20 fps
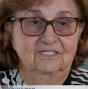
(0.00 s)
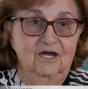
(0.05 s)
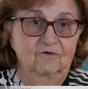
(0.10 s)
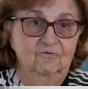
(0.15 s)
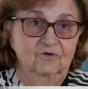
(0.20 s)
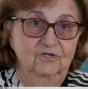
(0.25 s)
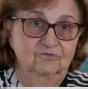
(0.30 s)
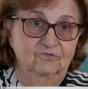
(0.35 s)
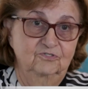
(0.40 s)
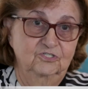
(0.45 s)
how
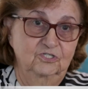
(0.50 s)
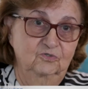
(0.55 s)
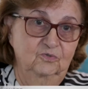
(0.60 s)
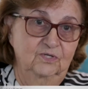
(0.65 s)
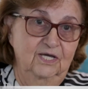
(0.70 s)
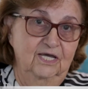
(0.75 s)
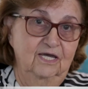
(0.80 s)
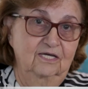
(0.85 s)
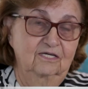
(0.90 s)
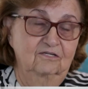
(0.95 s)
are you
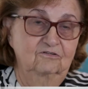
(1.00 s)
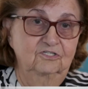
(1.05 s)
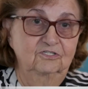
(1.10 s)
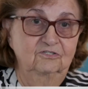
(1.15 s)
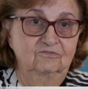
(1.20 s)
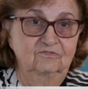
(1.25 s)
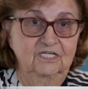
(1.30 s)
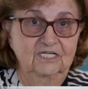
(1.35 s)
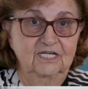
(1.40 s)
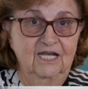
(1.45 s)
doing, and do
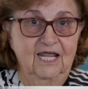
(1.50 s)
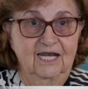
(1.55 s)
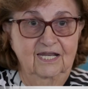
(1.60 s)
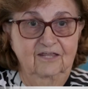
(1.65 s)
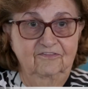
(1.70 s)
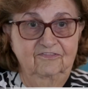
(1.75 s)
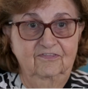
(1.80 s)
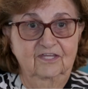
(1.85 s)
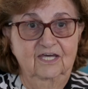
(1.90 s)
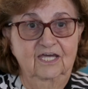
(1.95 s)
you need
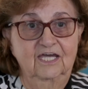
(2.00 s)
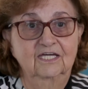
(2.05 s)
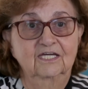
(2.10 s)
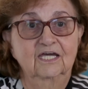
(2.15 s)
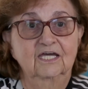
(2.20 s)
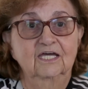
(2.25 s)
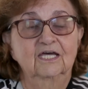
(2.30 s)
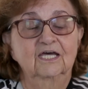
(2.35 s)
anything?